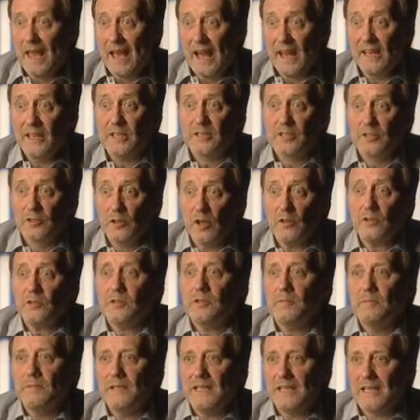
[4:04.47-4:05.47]
And it's got
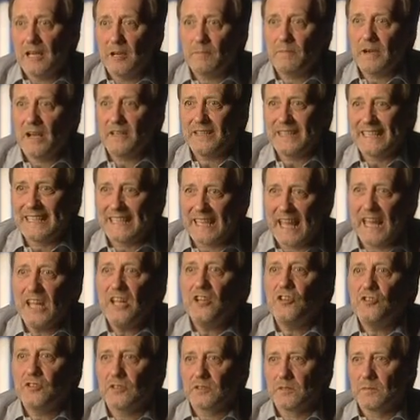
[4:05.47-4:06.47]
to be about
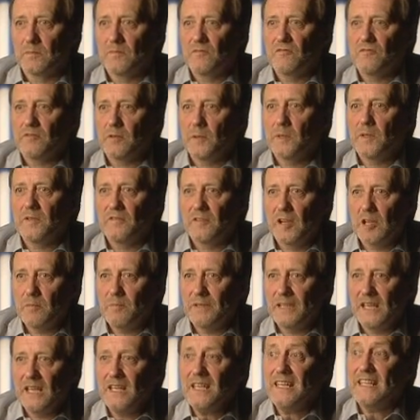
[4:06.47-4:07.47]
engaging them from the very
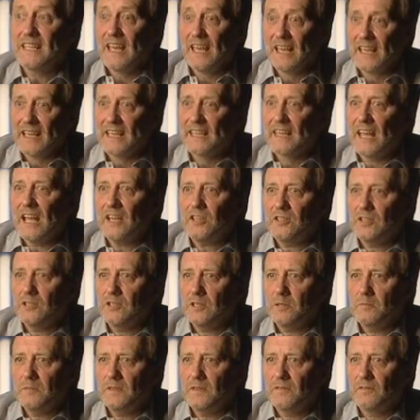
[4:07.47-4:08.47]
beginning, getting
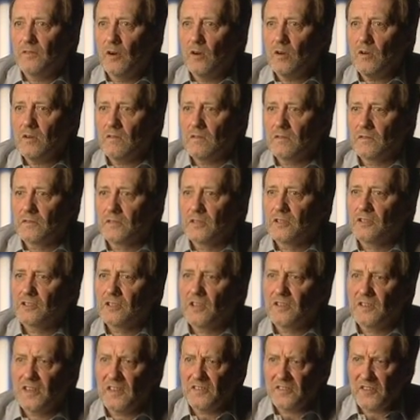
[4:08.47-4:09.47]
them involved so
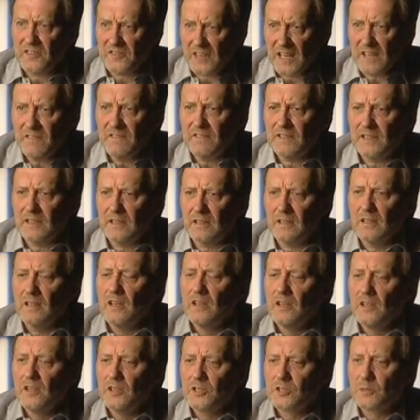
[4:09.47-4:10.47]
that they feel
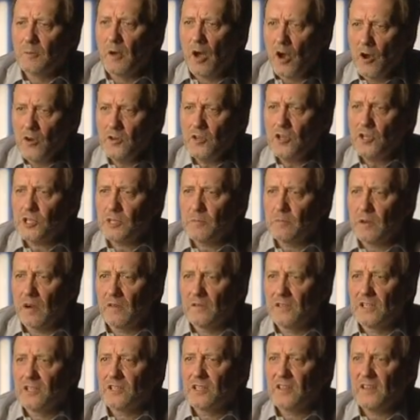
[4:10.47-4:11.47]
some ownership of
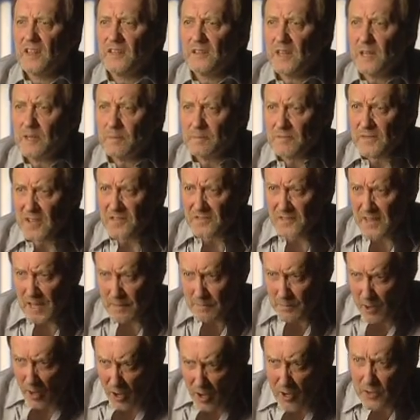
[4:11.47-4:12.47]
it, so that they're
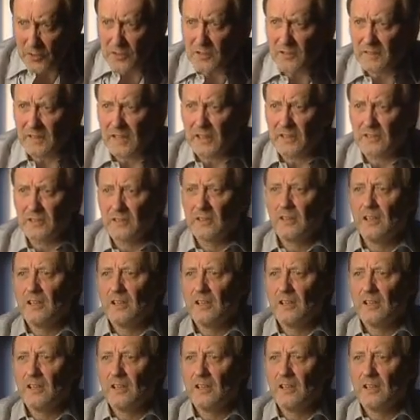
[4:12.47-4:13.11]
part of it.